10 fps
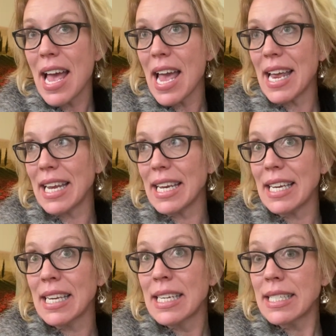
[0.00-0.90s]

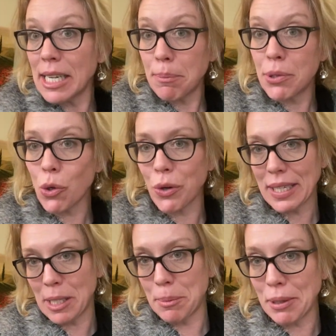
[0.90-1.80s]
any tips or
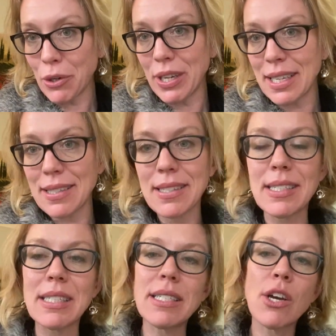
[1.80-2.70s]

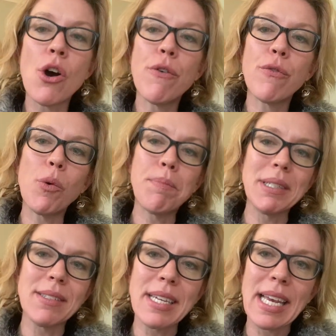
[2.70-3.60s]
experiences for
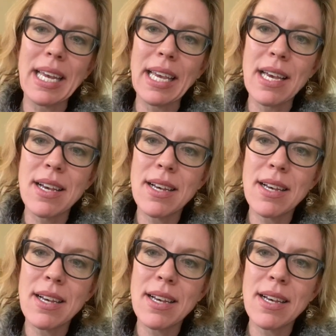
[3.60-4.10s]
building